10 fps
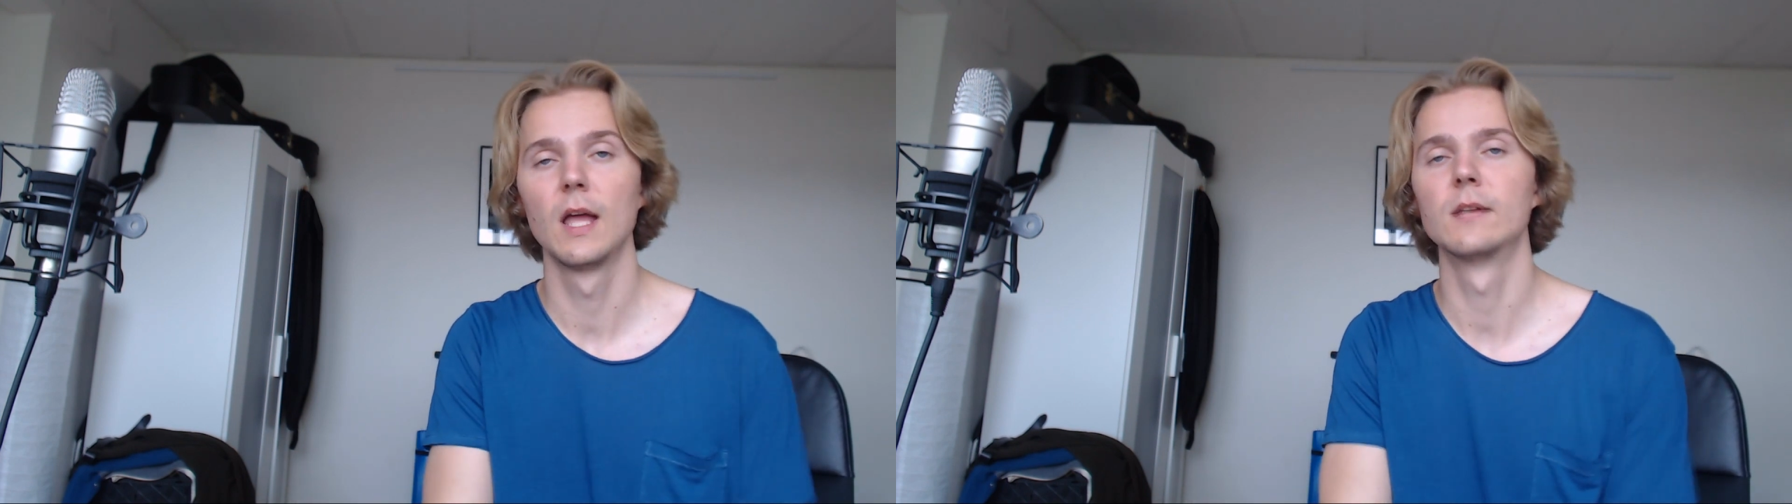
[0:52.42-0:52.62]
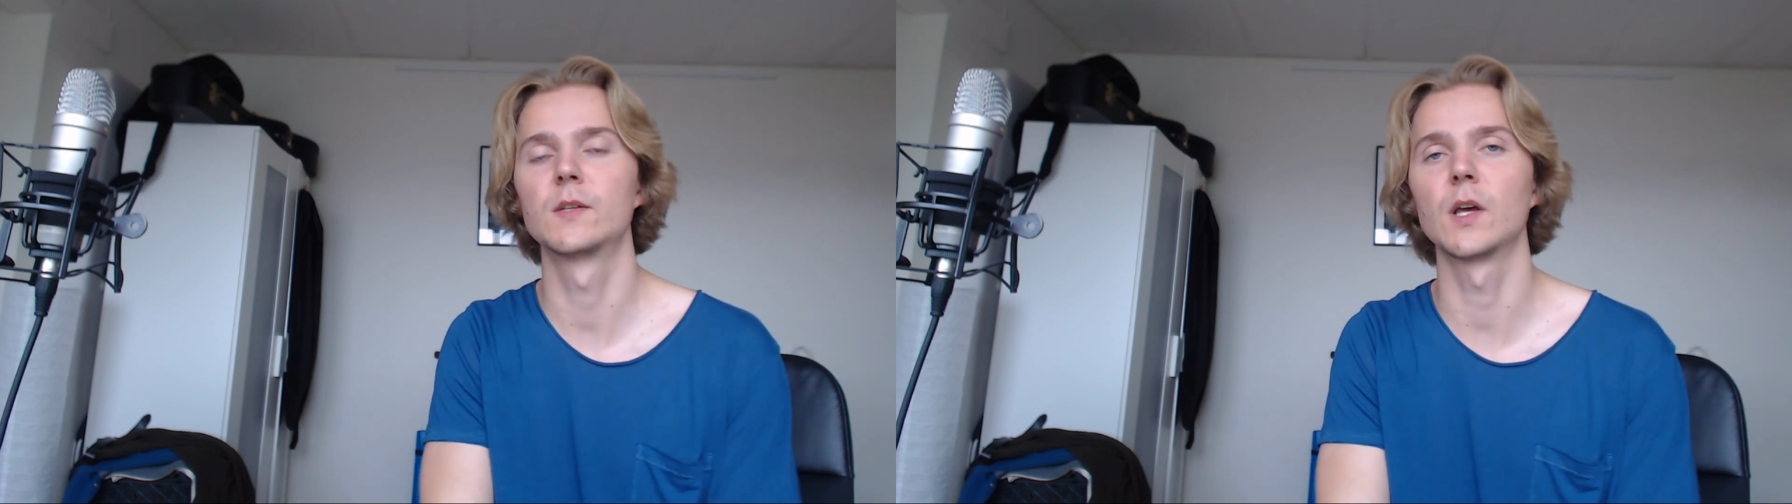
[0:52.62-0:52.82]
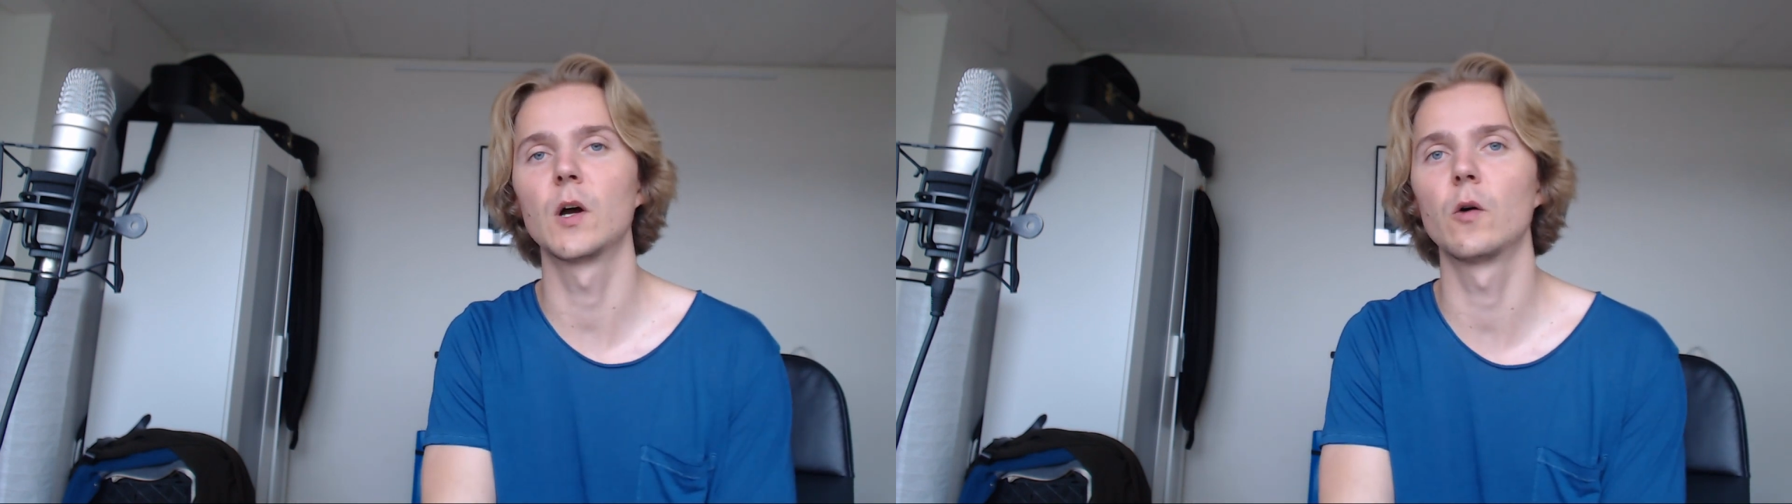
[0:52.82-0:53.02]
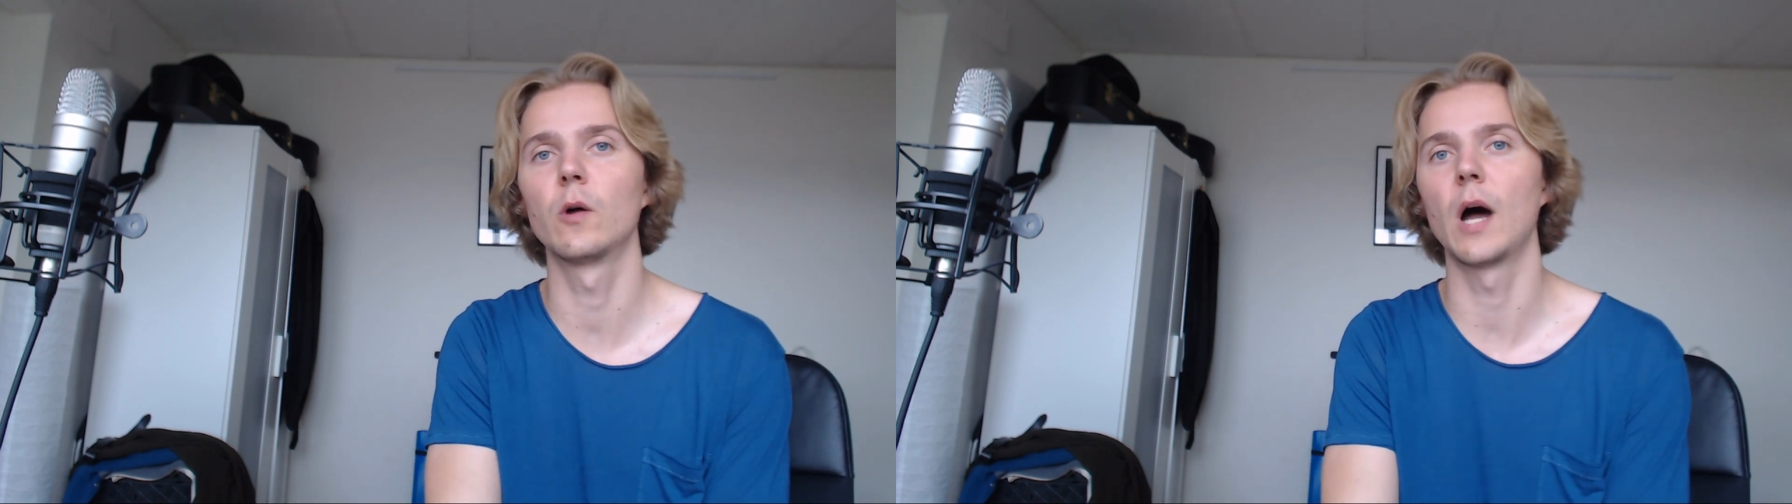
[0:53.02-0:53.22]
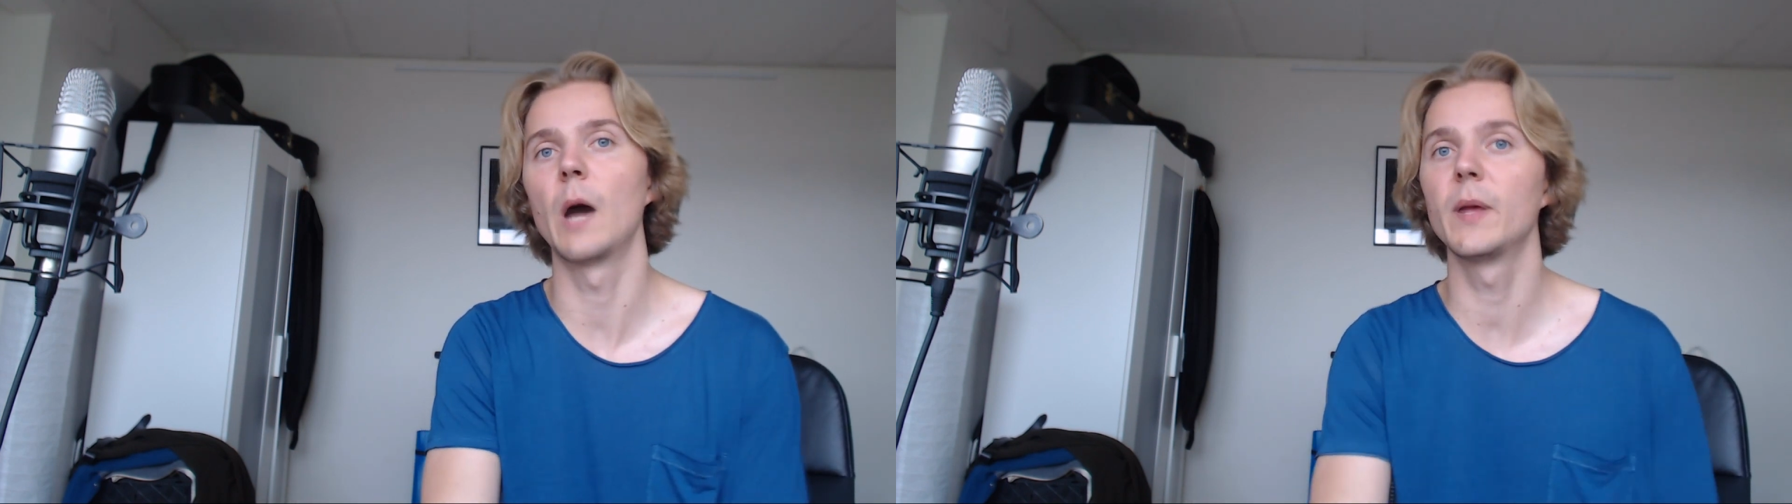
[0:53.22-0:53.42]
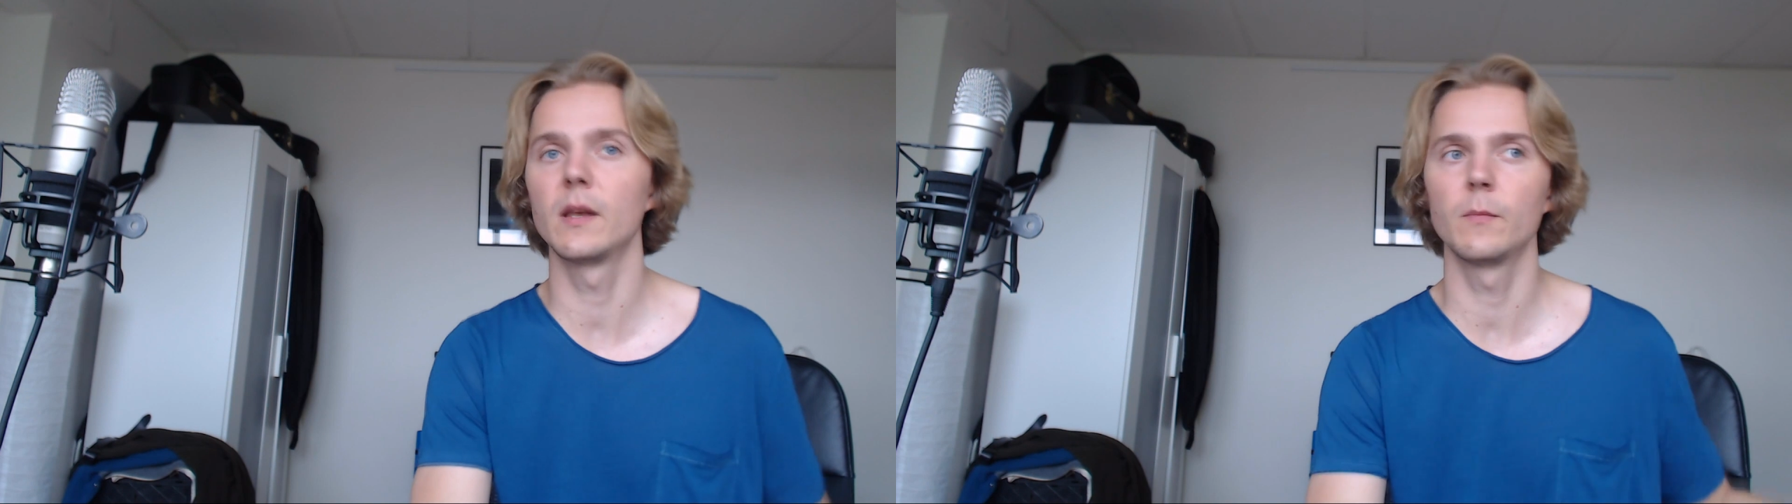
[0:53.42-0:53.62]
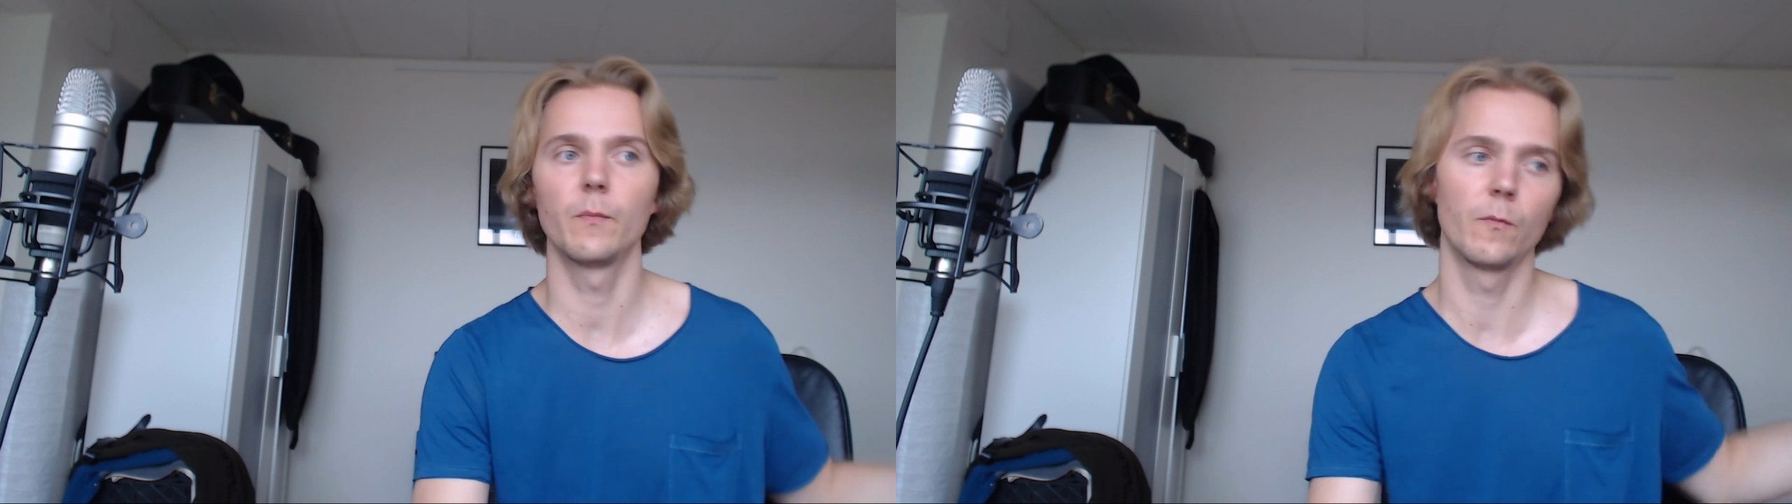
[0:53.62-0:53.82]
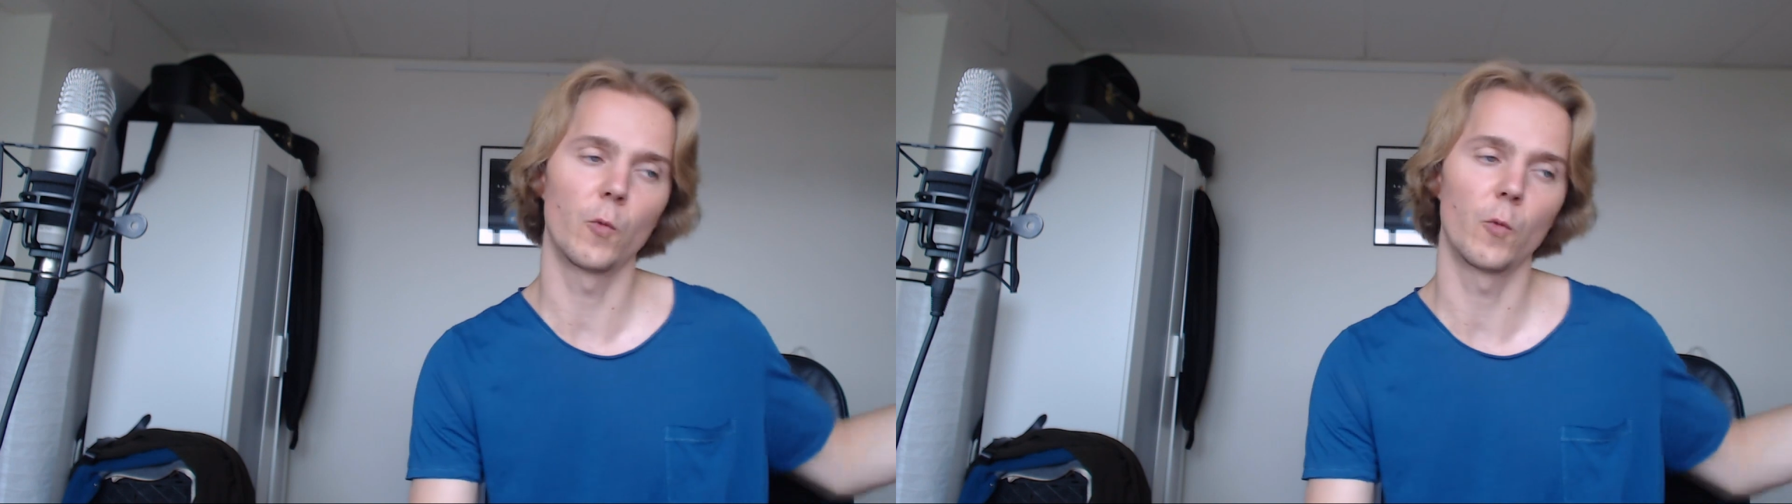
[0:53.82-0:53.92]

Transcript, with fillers: So I've been